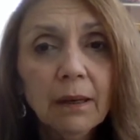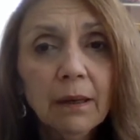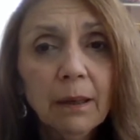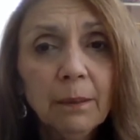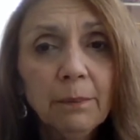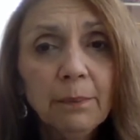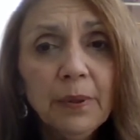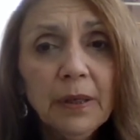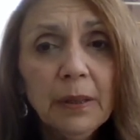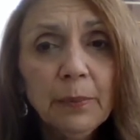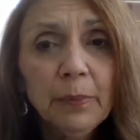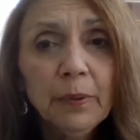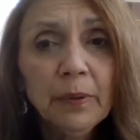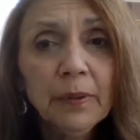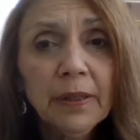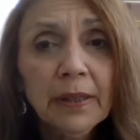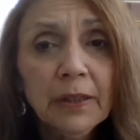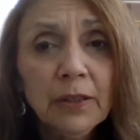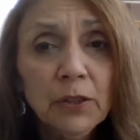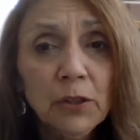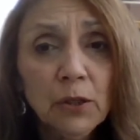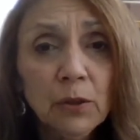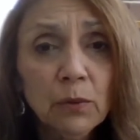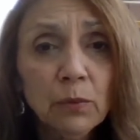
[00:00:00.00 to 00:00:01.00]
People
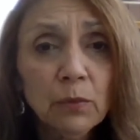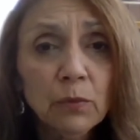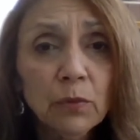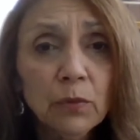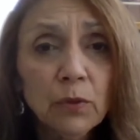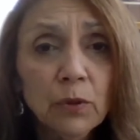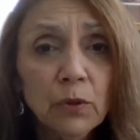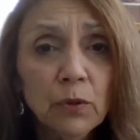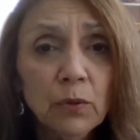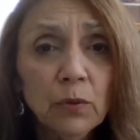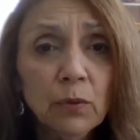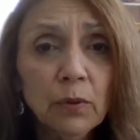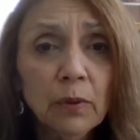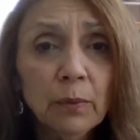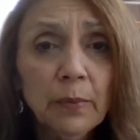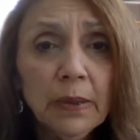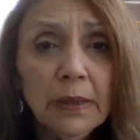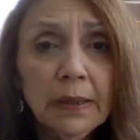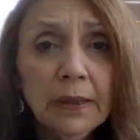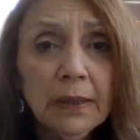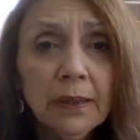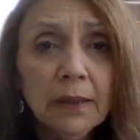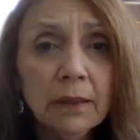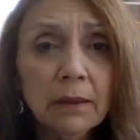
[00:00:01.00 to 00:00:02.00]
that don't do
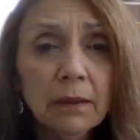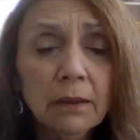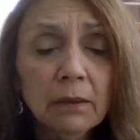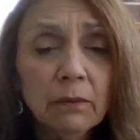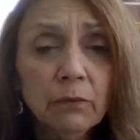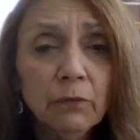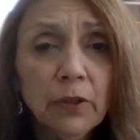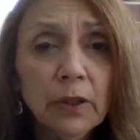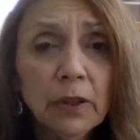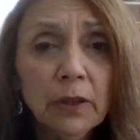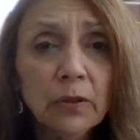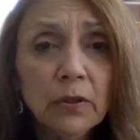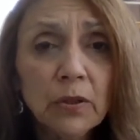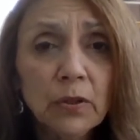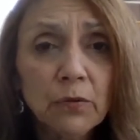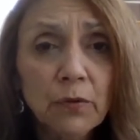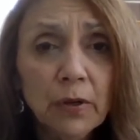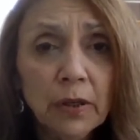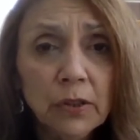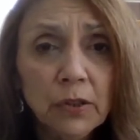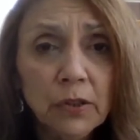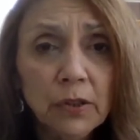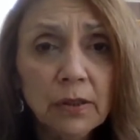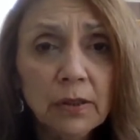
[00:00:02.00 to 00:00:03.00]
immediate
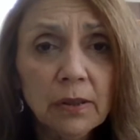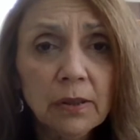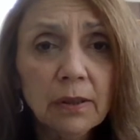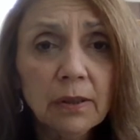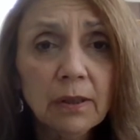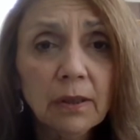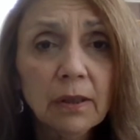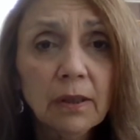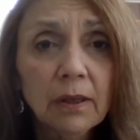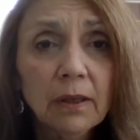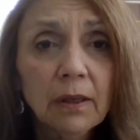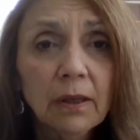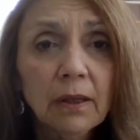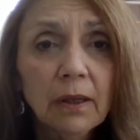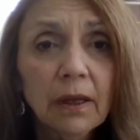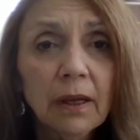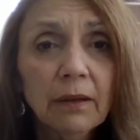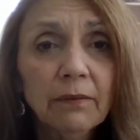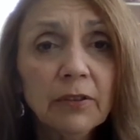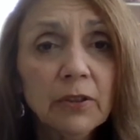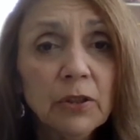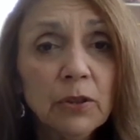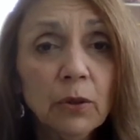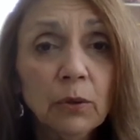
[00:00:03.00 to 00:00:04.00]
reconstruction have
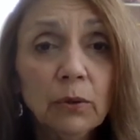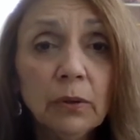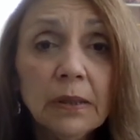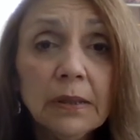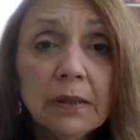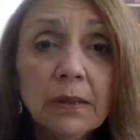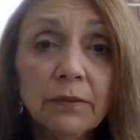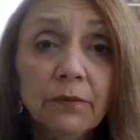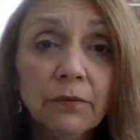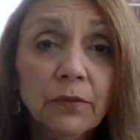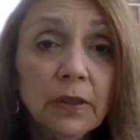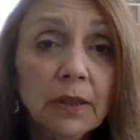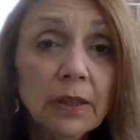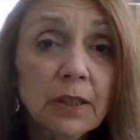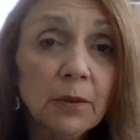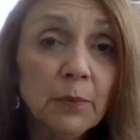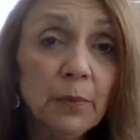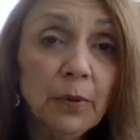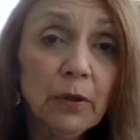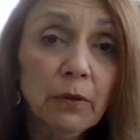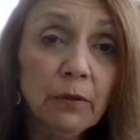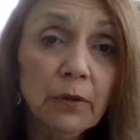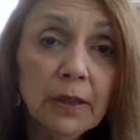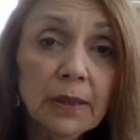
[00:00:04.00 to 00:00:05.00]
a totally different
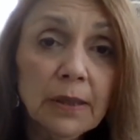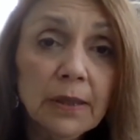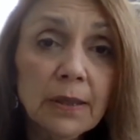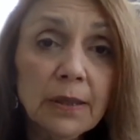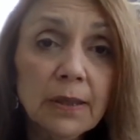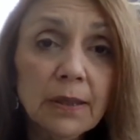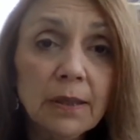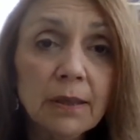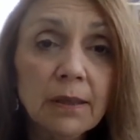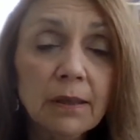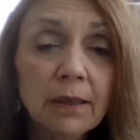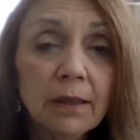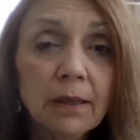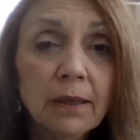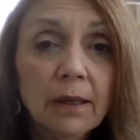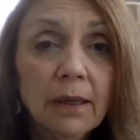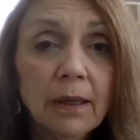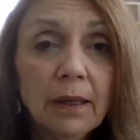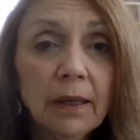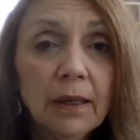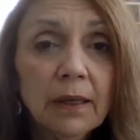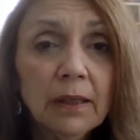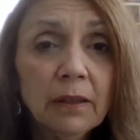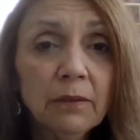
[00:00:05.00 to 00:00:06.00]
experience.
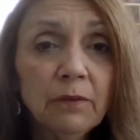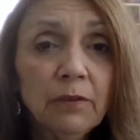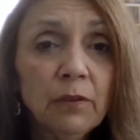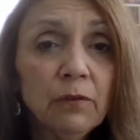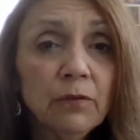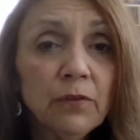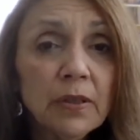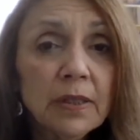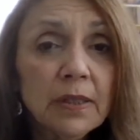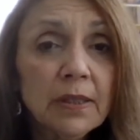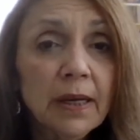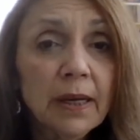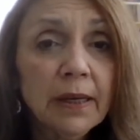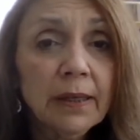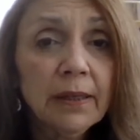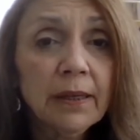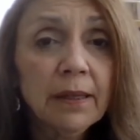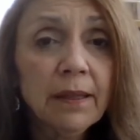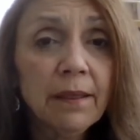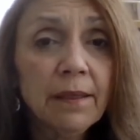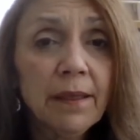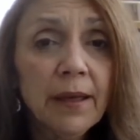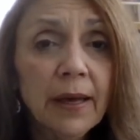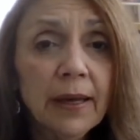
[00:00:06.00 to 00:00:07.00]
And if you've decided
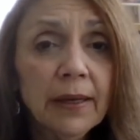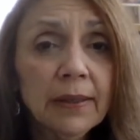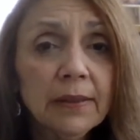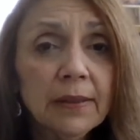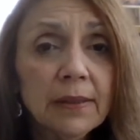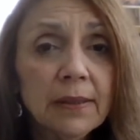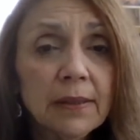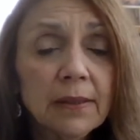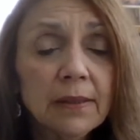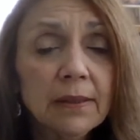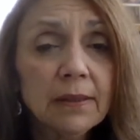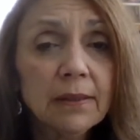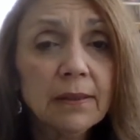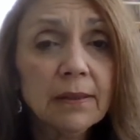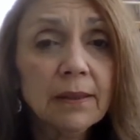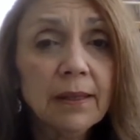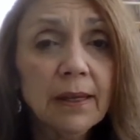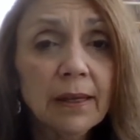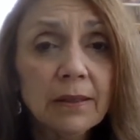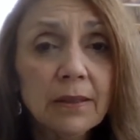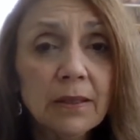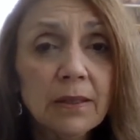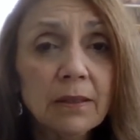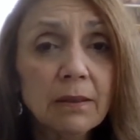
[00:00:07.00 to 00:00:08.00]
that
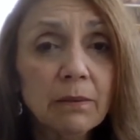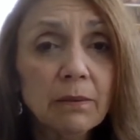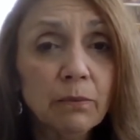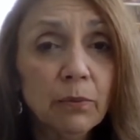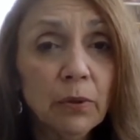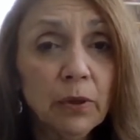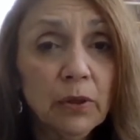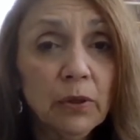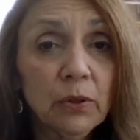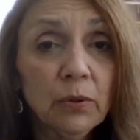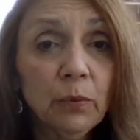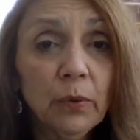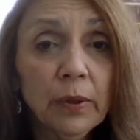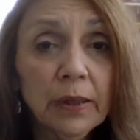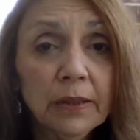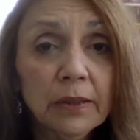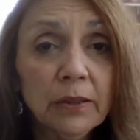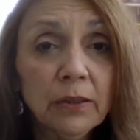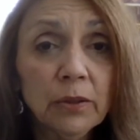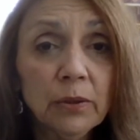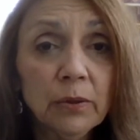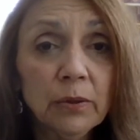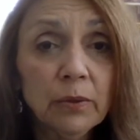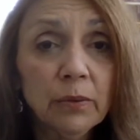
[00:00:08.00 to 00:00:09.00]
that's what you want
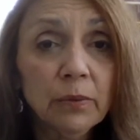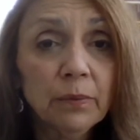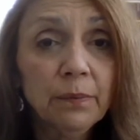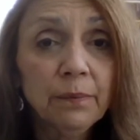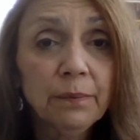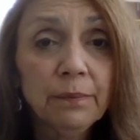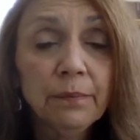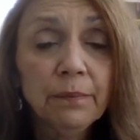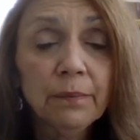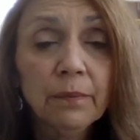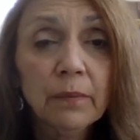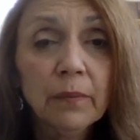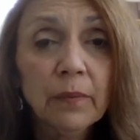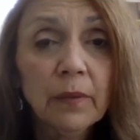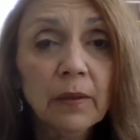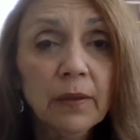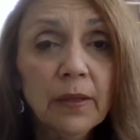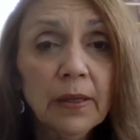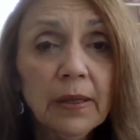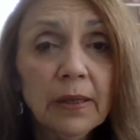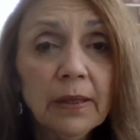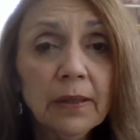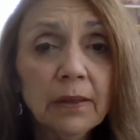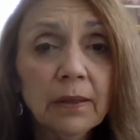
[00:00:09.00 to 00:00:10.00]
to do,
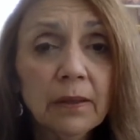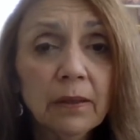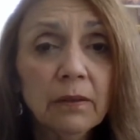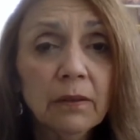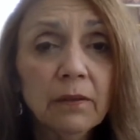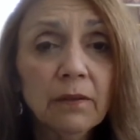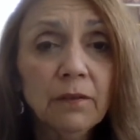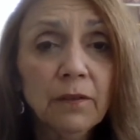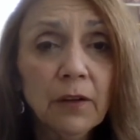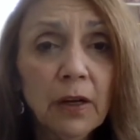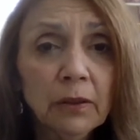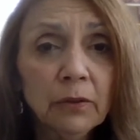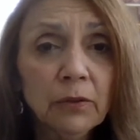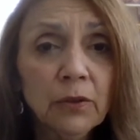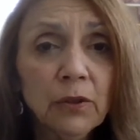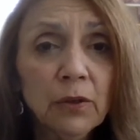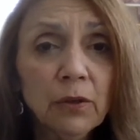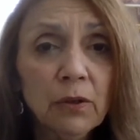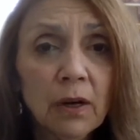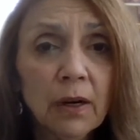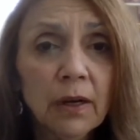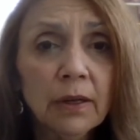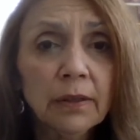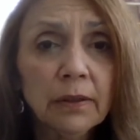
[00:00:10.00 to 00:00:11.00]
then follow your
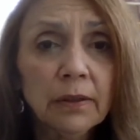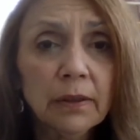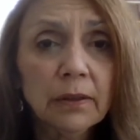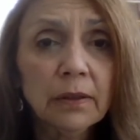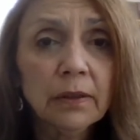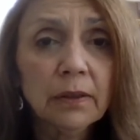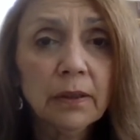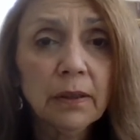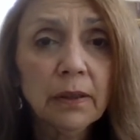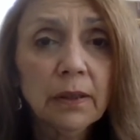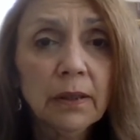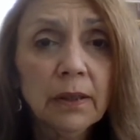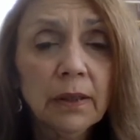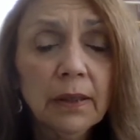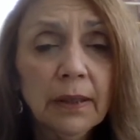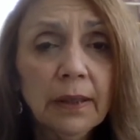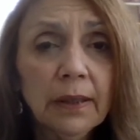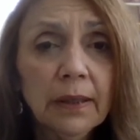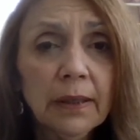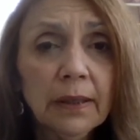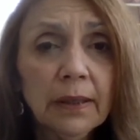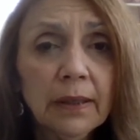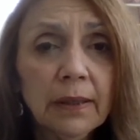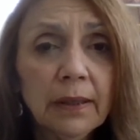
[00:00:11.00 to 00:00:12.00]
heart.
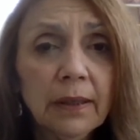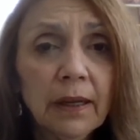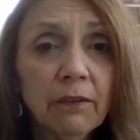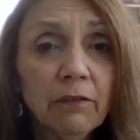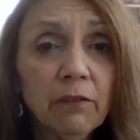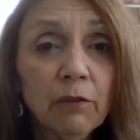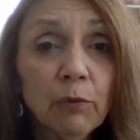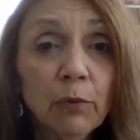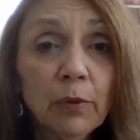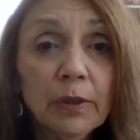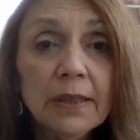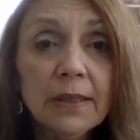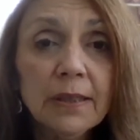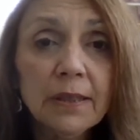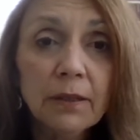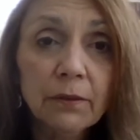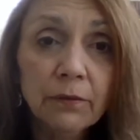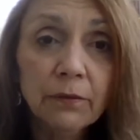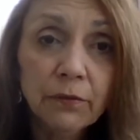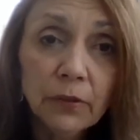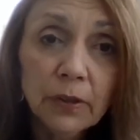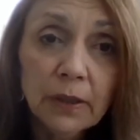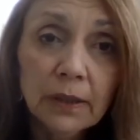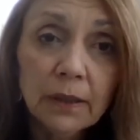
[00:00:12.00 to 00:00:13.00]
And everyone is
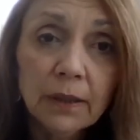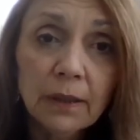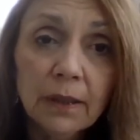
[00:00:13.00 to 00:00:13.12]
different.